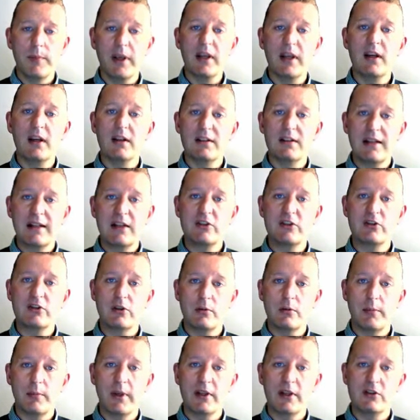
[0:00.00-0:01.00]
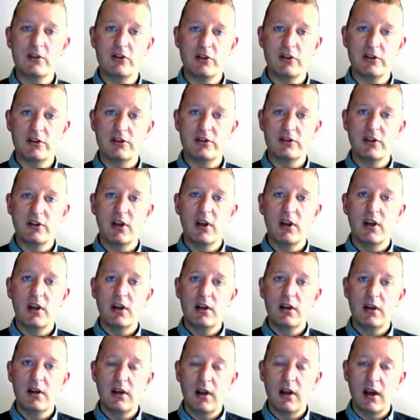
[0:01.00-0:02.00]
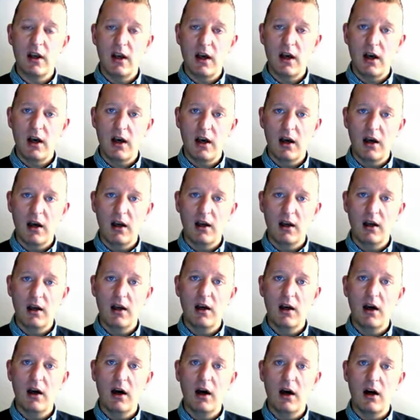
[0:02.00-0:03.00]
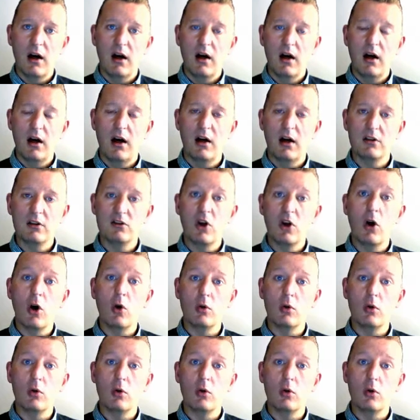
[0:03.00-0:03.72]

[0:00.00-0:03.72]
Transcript: bigger national pictures are